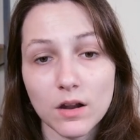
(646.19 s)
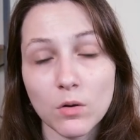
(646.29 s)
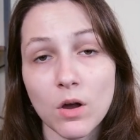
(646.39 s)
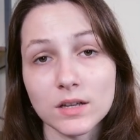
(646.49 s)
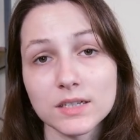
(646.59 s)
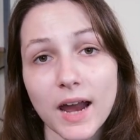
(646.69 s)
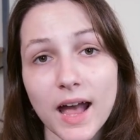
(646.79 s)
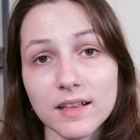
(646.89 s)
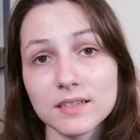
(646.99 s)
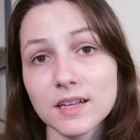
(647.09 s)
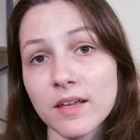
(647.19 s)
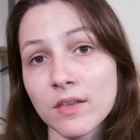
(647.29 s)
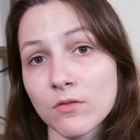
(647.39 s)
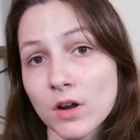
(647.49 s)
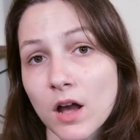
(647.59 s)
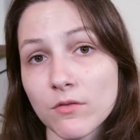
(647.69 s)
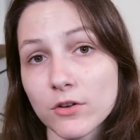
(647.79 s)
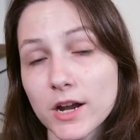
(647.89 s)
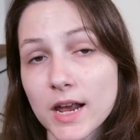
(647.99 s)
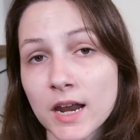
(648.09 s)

lost cats and their recovery,